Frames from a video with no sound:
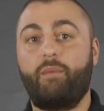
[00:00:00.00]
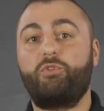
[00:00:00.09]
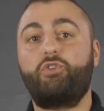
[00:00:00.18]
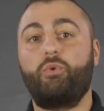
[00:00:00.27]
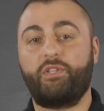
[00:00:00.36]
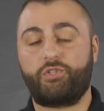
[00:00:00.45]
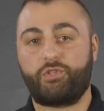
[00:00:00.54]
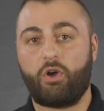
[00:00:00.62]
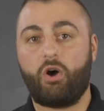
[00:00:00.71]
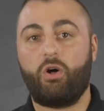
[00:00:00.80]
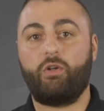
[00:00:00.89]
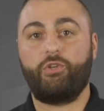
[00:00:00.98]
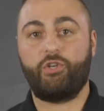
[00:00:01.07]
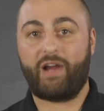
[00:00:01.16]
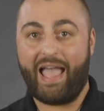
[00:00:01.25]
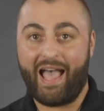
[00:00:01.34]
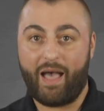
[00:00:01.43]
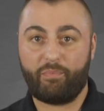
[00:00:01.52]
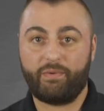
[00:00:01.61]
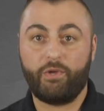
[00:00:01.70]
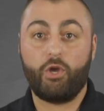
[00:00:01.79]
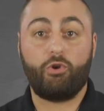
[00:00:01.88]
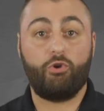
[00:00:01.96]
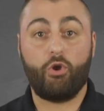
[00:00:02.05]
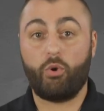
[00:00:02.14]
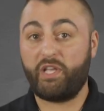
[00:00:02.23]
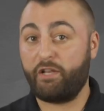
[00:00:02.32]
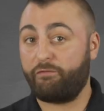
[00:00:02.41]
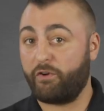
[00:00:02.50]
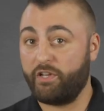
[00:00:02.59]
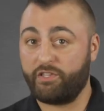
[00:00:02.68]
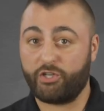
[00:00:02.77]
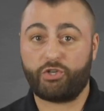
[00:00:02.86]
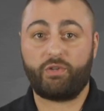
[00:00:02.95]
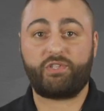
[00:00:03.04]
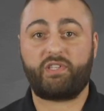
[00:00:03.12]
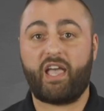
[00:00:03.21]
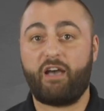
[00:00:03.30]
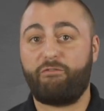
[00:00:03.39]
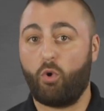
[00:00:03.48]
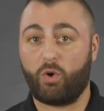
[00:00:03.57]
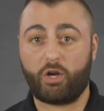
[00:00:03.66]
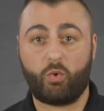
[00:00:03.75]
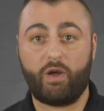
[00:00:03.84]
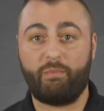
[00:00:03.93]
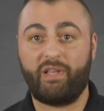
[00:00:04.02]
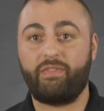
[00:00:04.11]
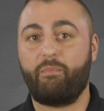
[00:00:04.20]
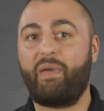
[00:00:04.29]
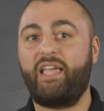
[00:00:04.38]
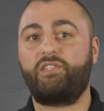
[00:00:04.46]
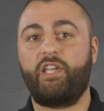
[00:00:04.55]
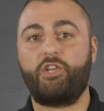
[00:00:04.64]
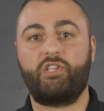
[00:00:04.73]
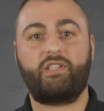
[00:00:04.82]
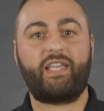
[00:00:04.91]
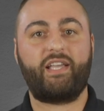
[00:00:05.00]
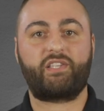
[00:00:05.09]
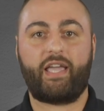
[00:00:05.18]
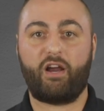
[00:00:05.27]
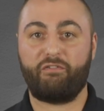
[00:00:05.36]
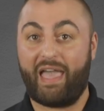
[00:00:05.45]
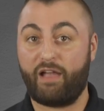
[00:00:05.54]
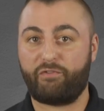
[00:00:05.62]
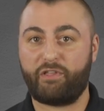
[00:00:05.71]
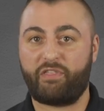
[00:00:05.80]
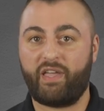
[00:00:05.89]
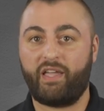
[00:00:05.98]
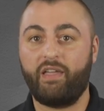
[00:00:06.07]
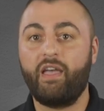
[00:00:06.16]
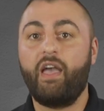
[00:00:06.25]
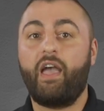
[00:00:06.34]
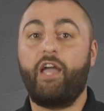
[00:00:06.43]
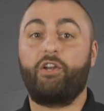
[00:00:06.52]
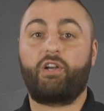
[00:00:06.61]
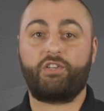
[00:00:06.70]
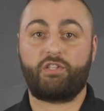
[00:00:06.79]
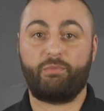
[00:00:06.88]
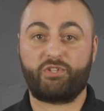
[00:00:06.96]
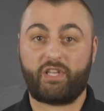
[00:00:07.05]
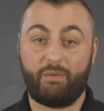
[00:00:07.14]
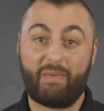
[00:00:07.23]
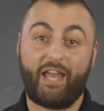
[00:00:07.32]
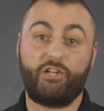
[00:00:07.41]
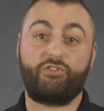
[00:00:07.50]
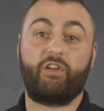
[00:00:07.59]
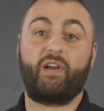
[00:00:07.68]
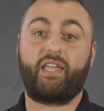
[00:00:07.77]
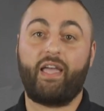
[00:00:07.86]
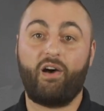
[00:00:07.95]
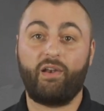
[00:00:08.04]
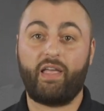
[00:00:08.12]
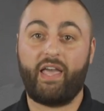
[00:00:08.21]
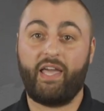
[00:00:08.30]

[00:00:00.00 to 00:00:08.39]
them to install your app. No need for additional staff or equipment. The PayStation takes care of everything and your customers can manage their account